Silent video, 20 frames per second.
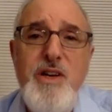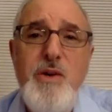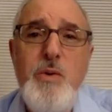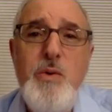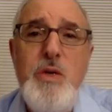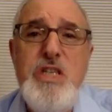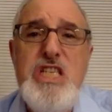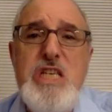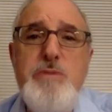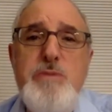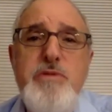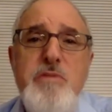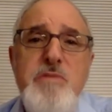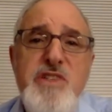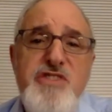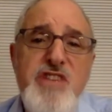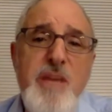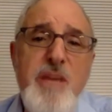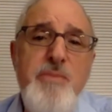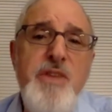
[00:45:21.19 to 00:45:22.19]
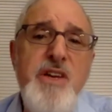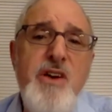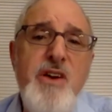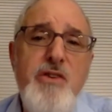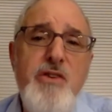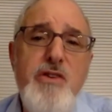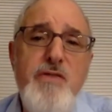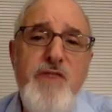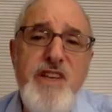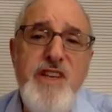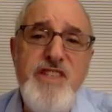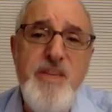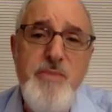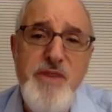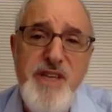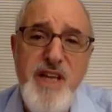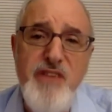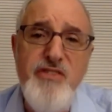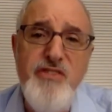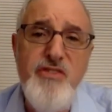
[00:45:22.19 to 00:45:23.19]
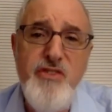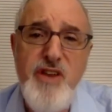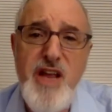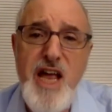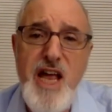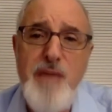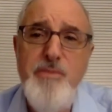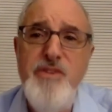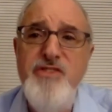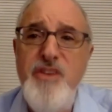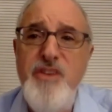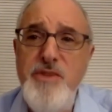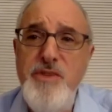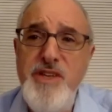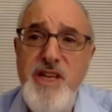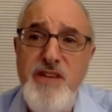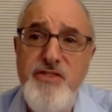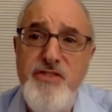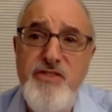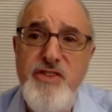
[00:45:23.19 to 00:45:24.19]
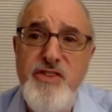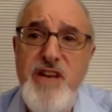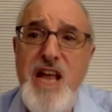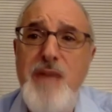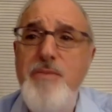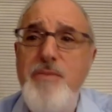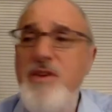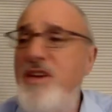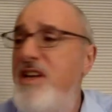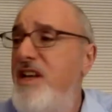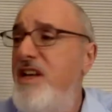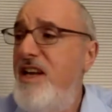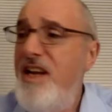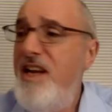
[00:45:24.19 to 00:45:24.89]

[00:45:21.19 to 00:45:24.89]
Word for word: Once you permit something, aren't you afraid something else is going to happen, something else is going to happen,